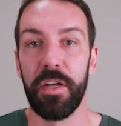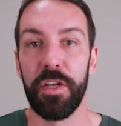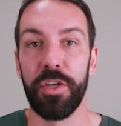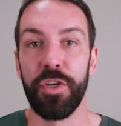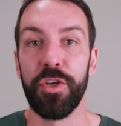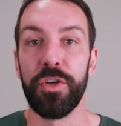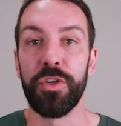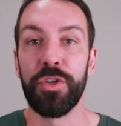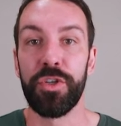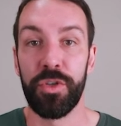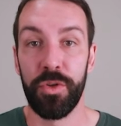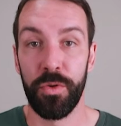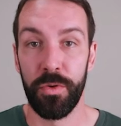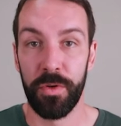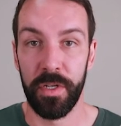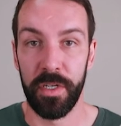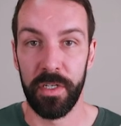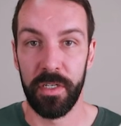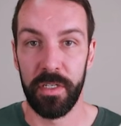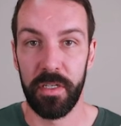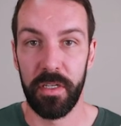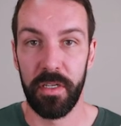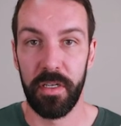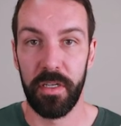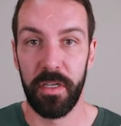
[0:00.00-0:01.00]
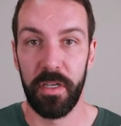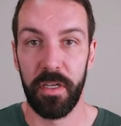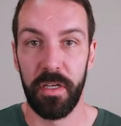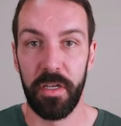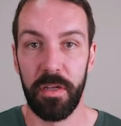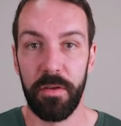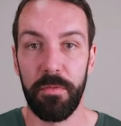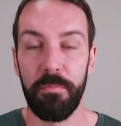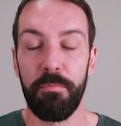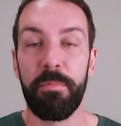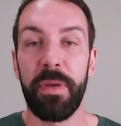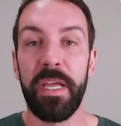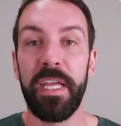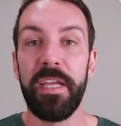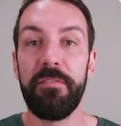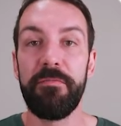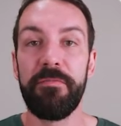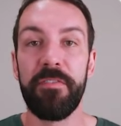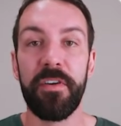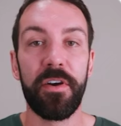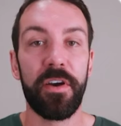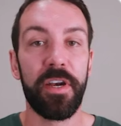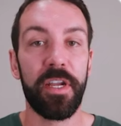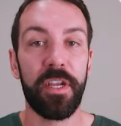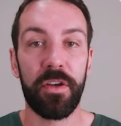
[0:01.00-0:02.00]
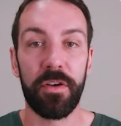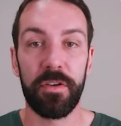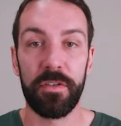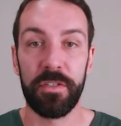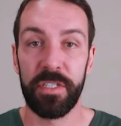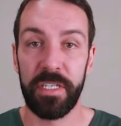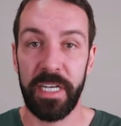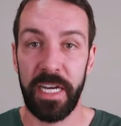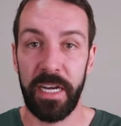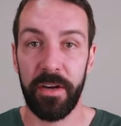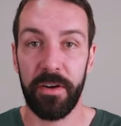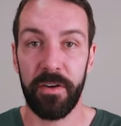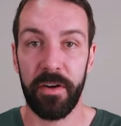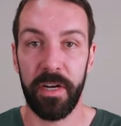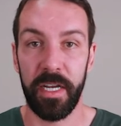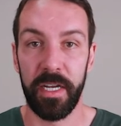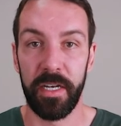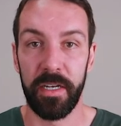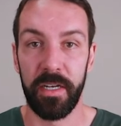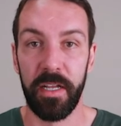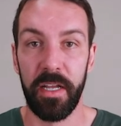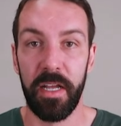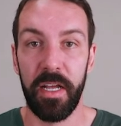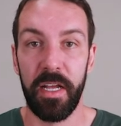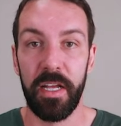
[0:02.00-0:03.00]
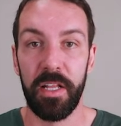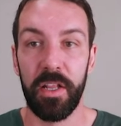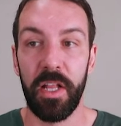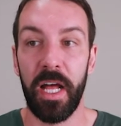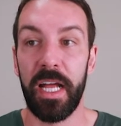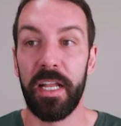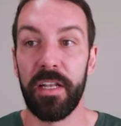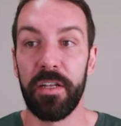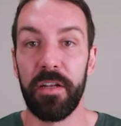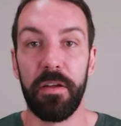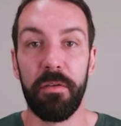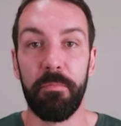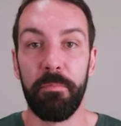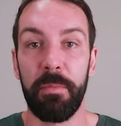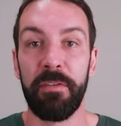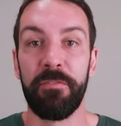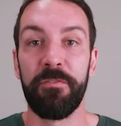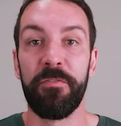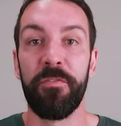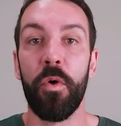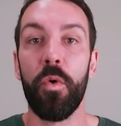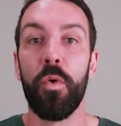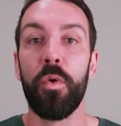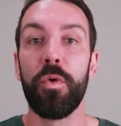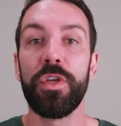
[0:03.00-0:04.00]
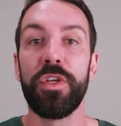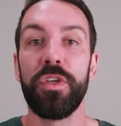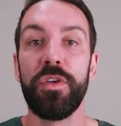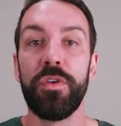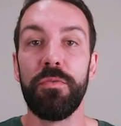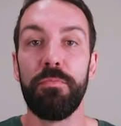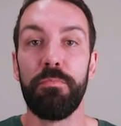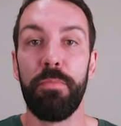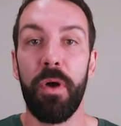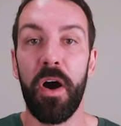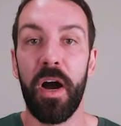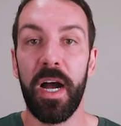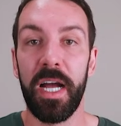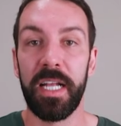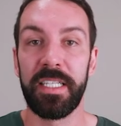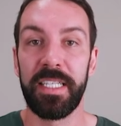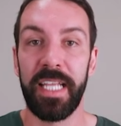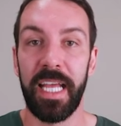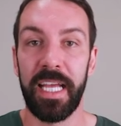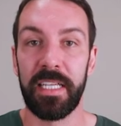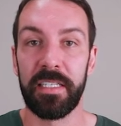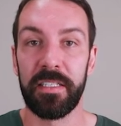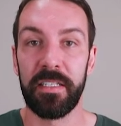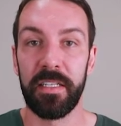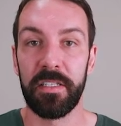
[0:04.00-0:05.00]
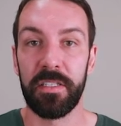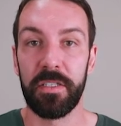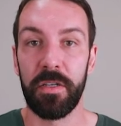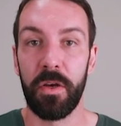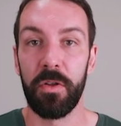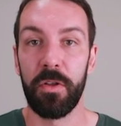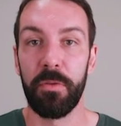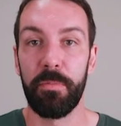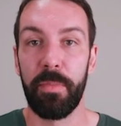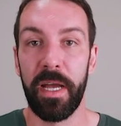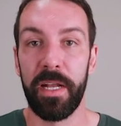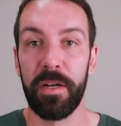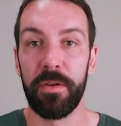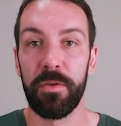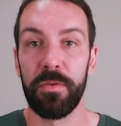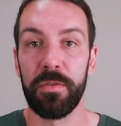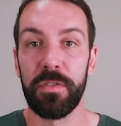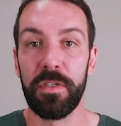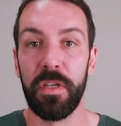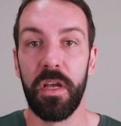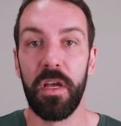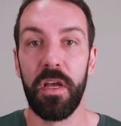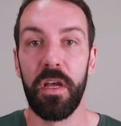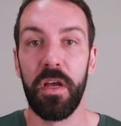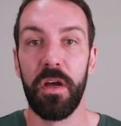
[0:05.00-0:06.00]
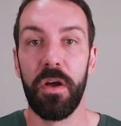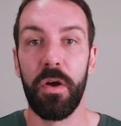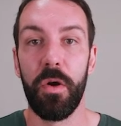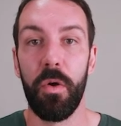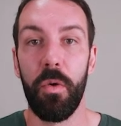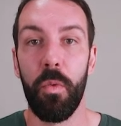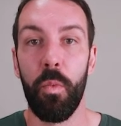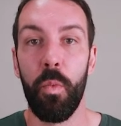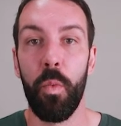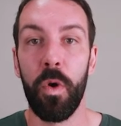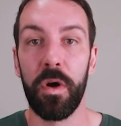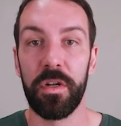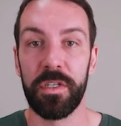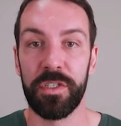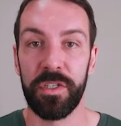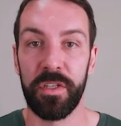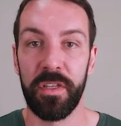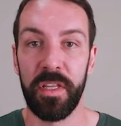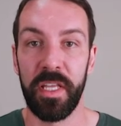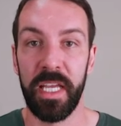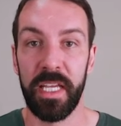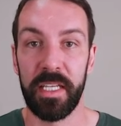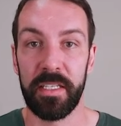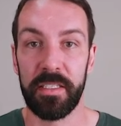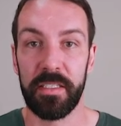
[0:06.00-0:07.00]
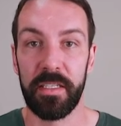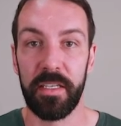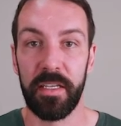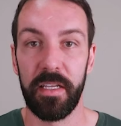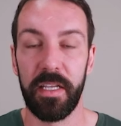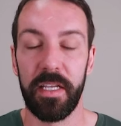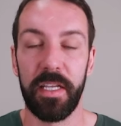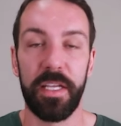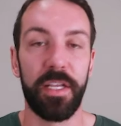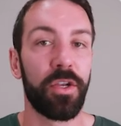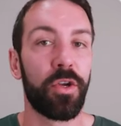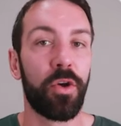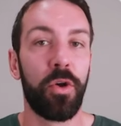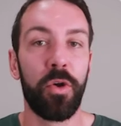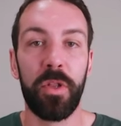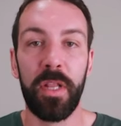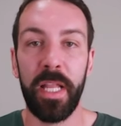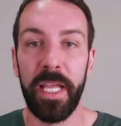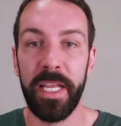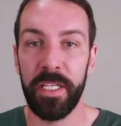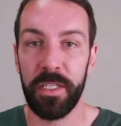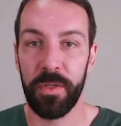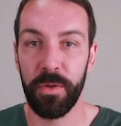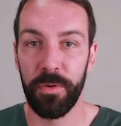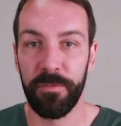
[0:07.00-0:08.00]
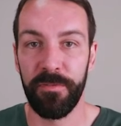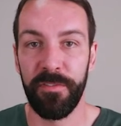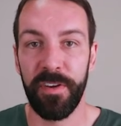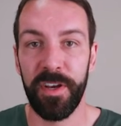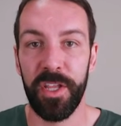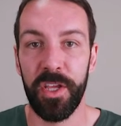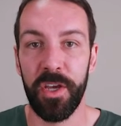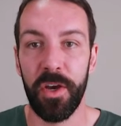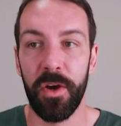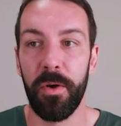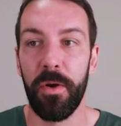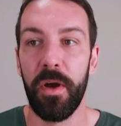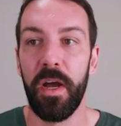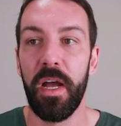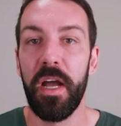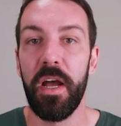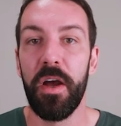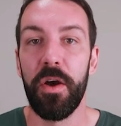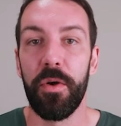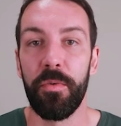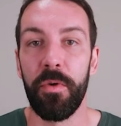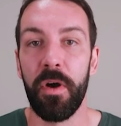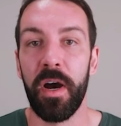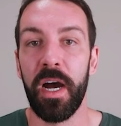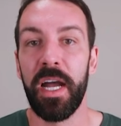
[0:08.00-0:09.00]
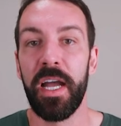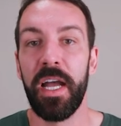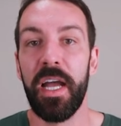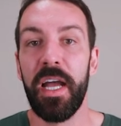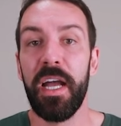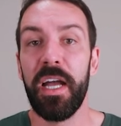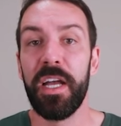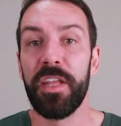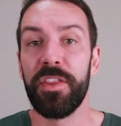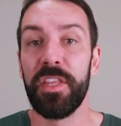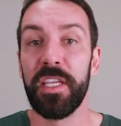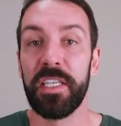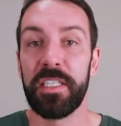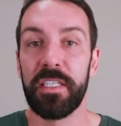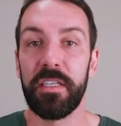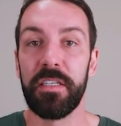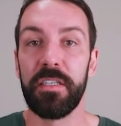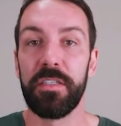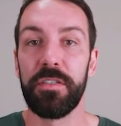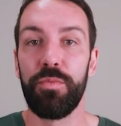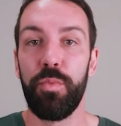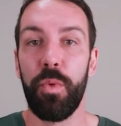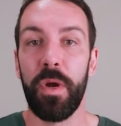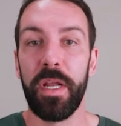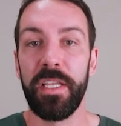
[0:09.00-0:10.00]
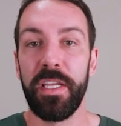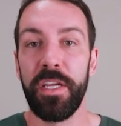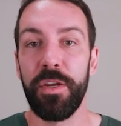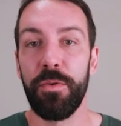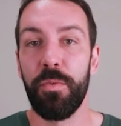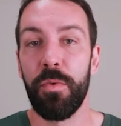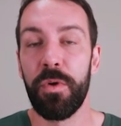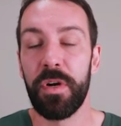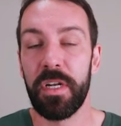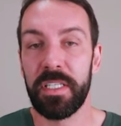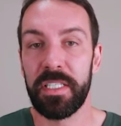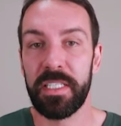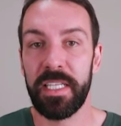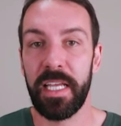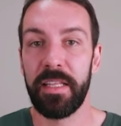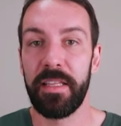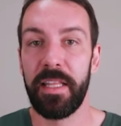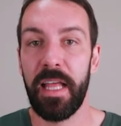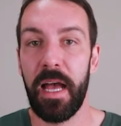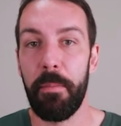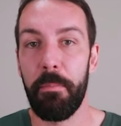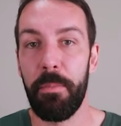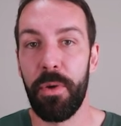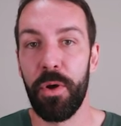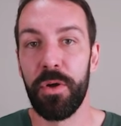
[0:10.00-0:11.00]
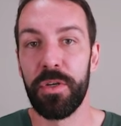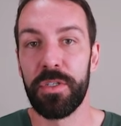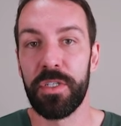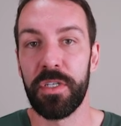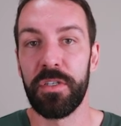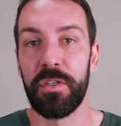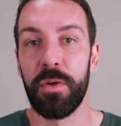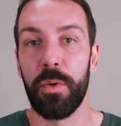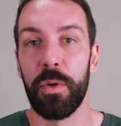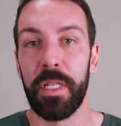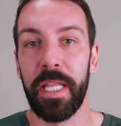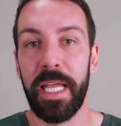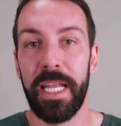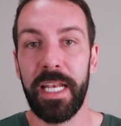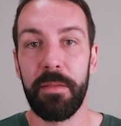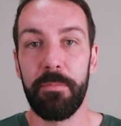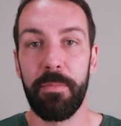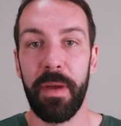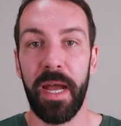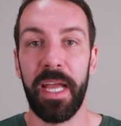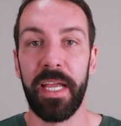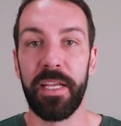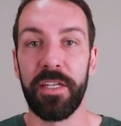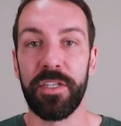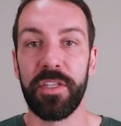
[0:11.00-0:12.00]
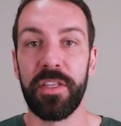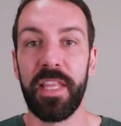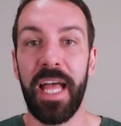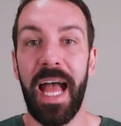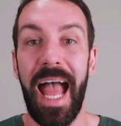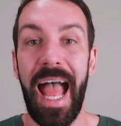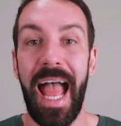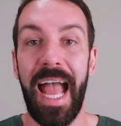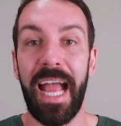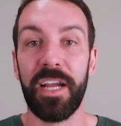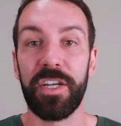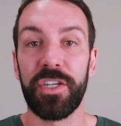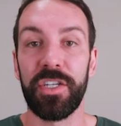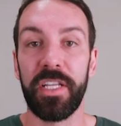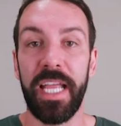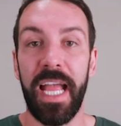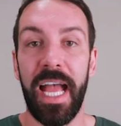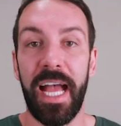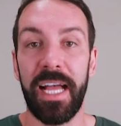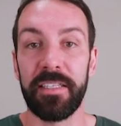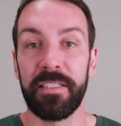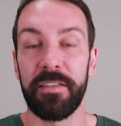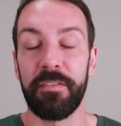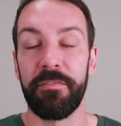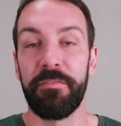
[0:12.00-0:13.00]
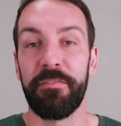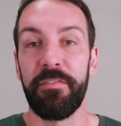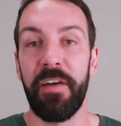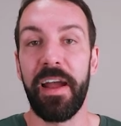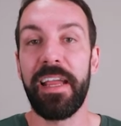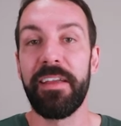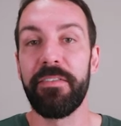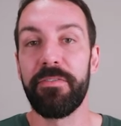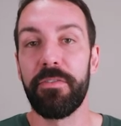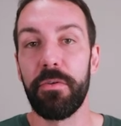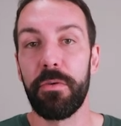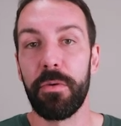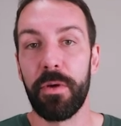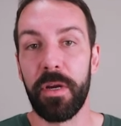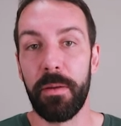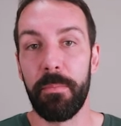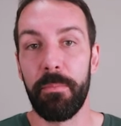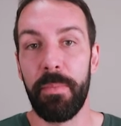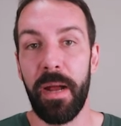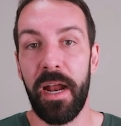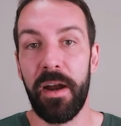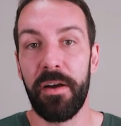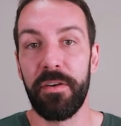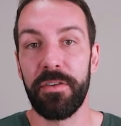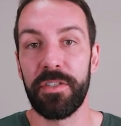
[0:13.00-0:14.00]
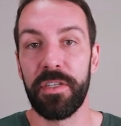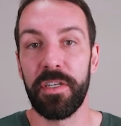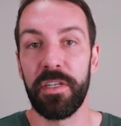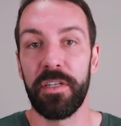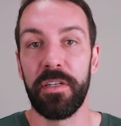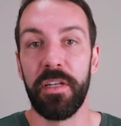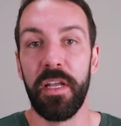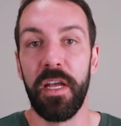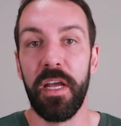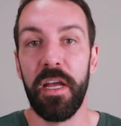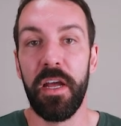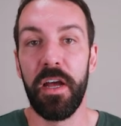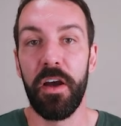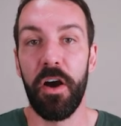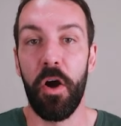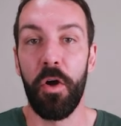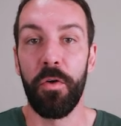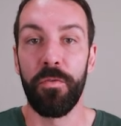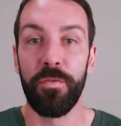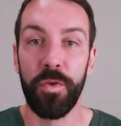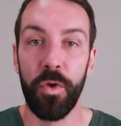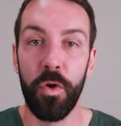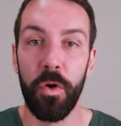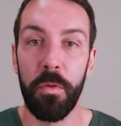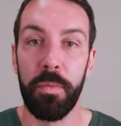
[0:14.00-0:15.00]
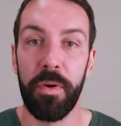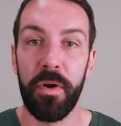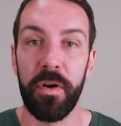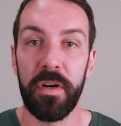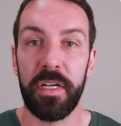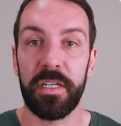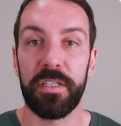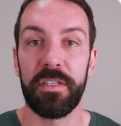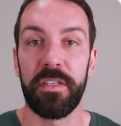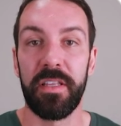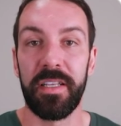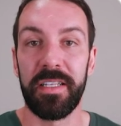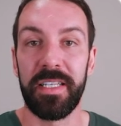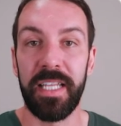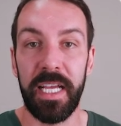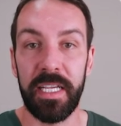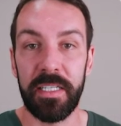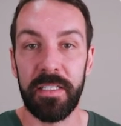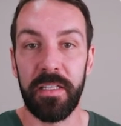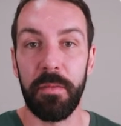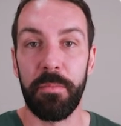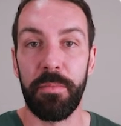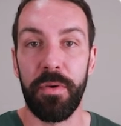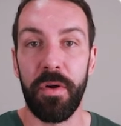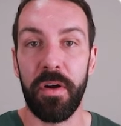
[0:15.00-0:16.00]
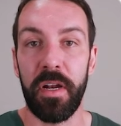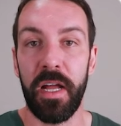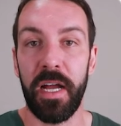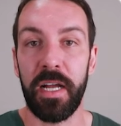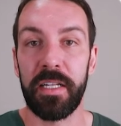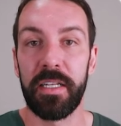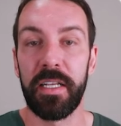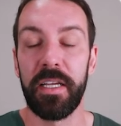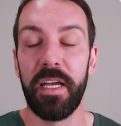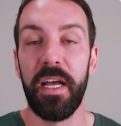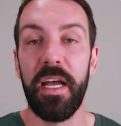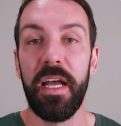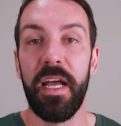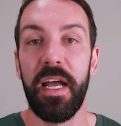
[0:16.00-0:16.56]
You shouldn't. Be very contrarian. Like, before you buy Tesla solar panels, watch this. It could lead to a video, right? This is when you want to send that person to a landing page that actually has a favorable comparison of your product to the Tesla product,